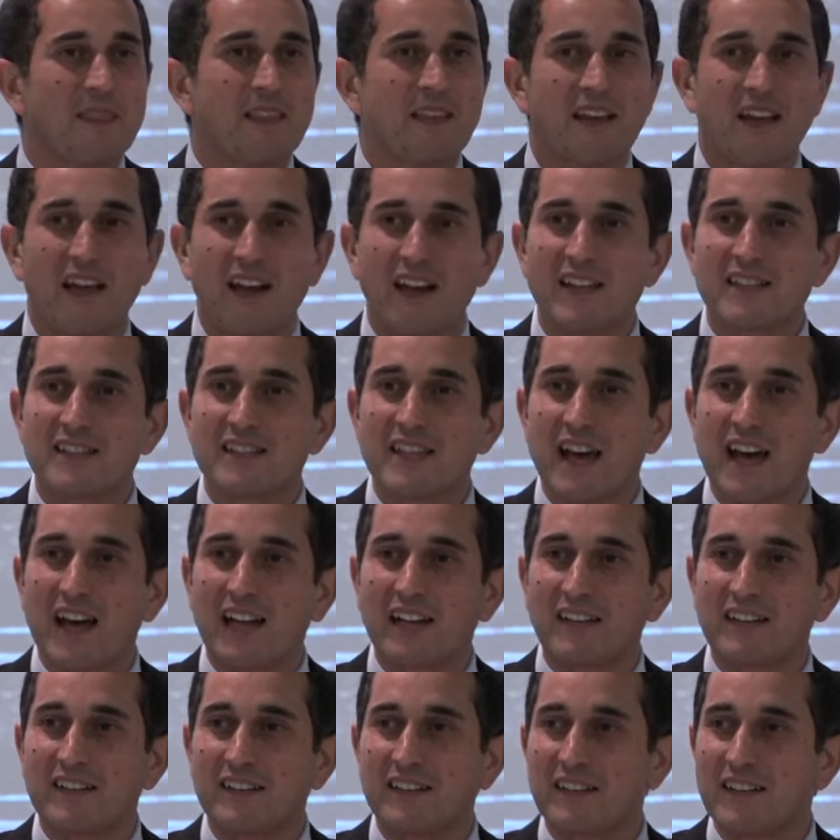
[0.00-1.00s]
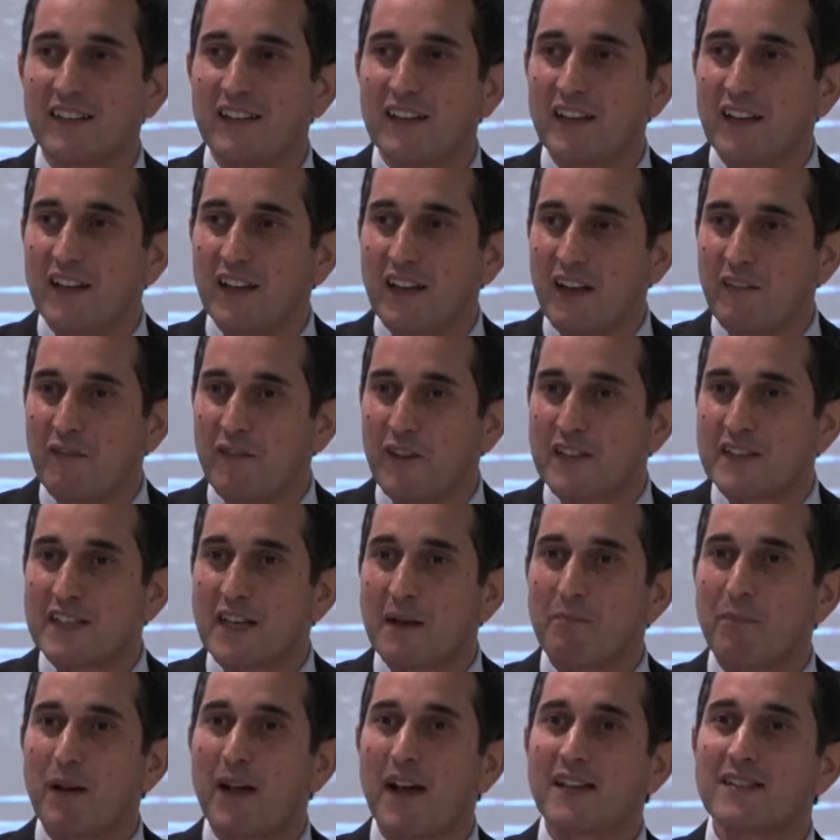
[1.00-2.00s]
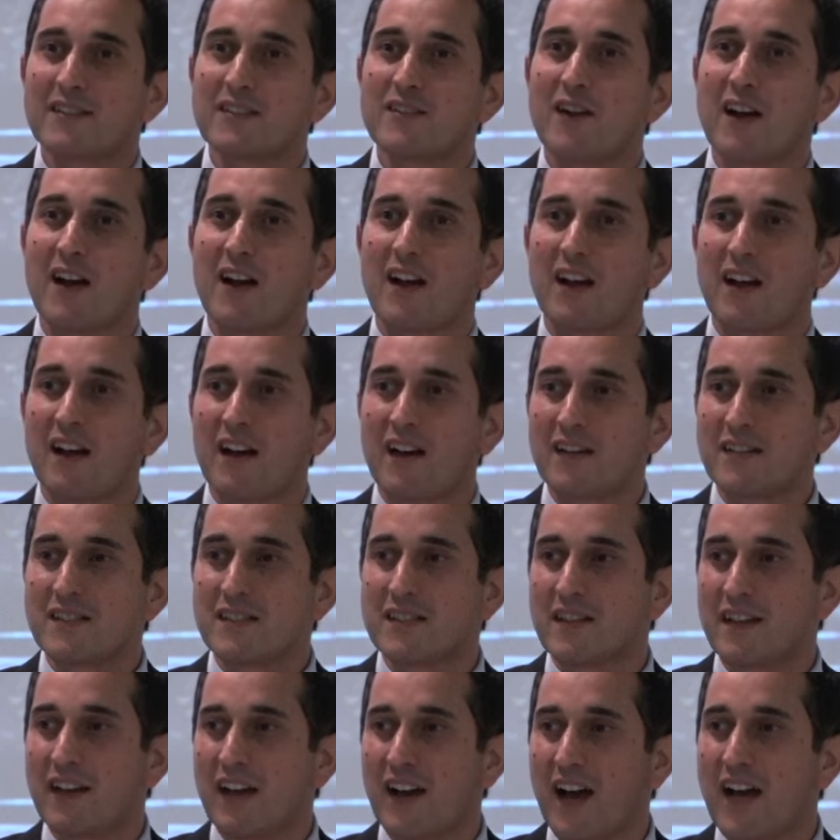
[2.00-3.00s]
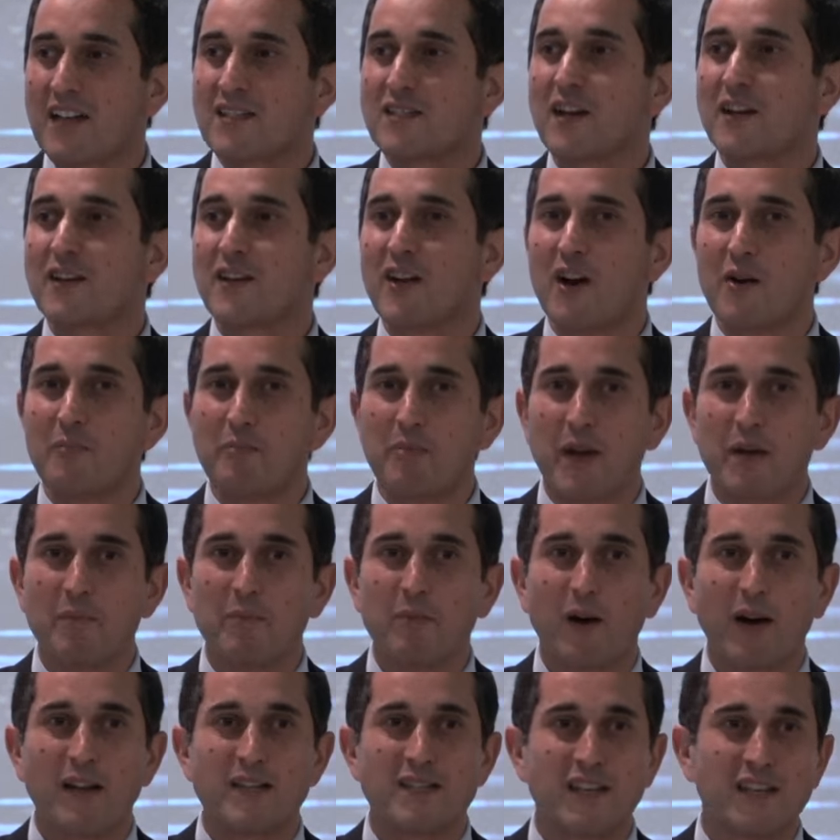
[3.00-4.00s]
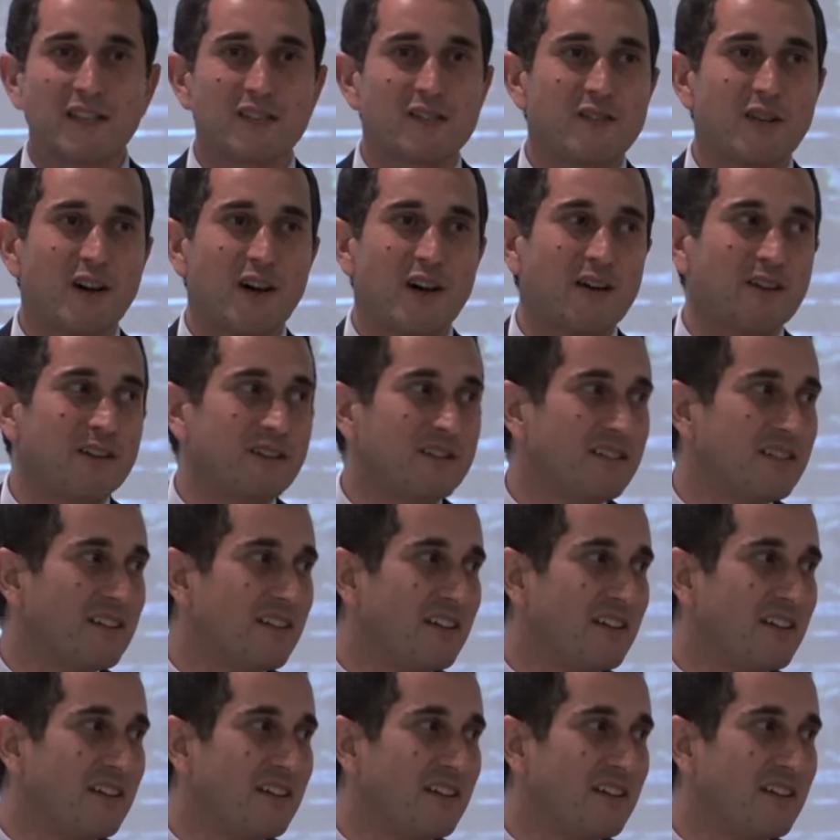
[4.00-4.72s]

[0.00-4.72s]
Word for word: And he said, If it's a blessing or a curse, I don't know, people, I just know